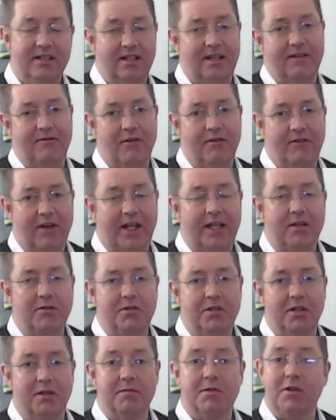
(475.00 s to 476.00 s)
deliver value
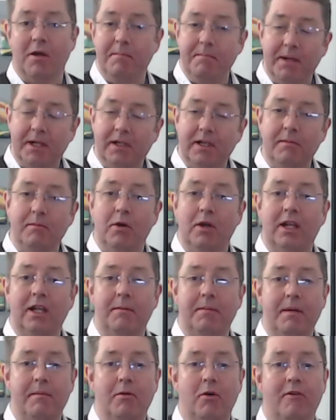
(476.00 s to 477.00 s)
to them. So I'm building a little
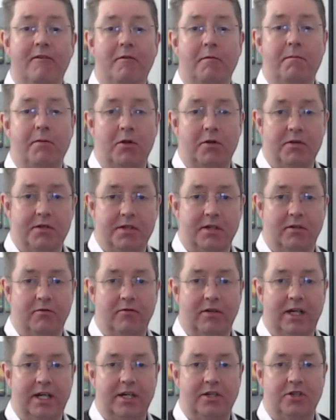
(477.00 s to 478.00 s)
bit more of a personal
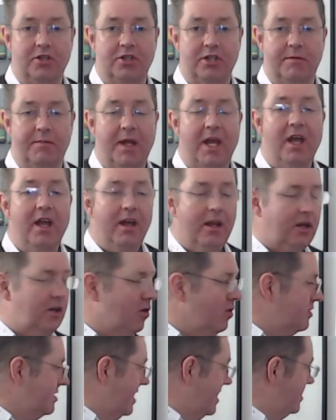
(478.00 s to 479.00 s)
relationship. And of
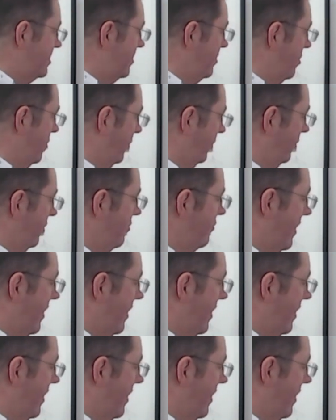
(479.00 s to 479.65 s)
course, as you go through